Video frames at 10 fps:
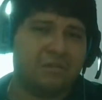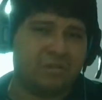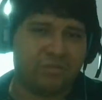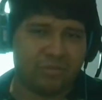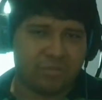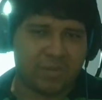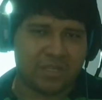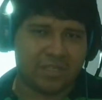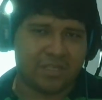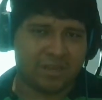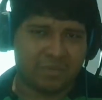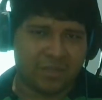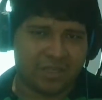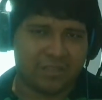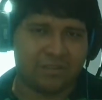or basic
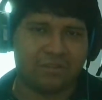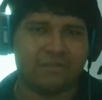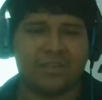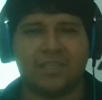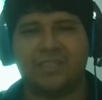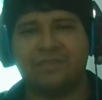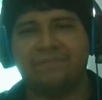explanation of the class.